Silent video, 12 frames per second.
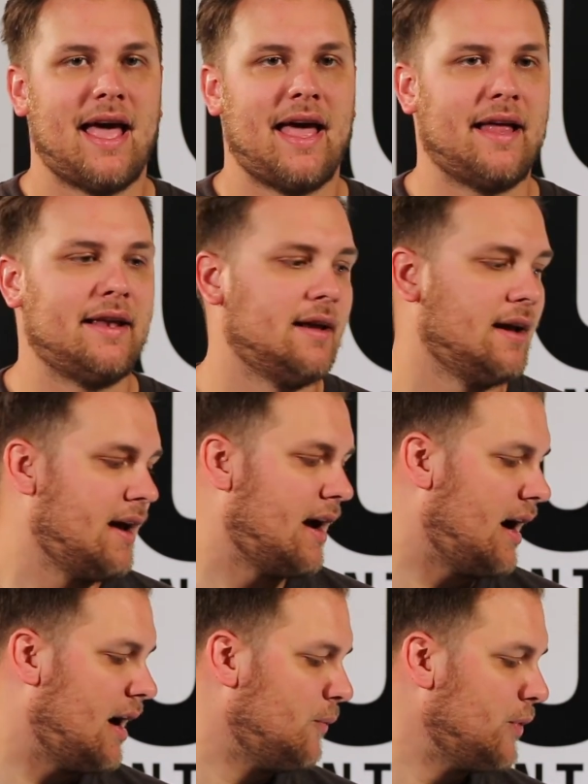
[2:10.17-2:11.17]
And
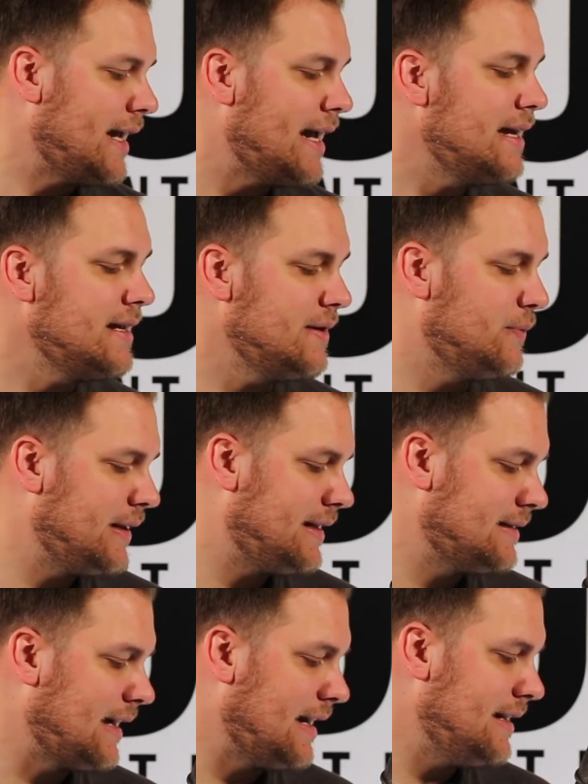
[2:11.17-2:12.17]
we ended with
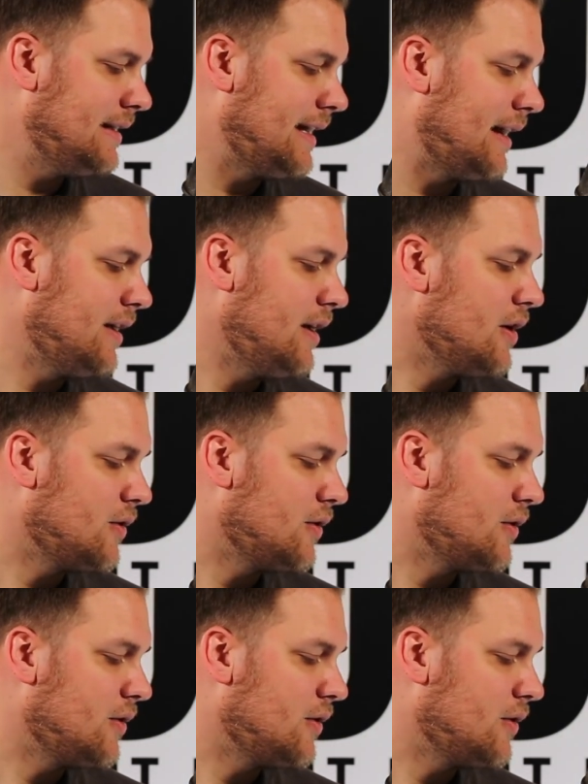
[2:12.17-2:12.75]
this idea that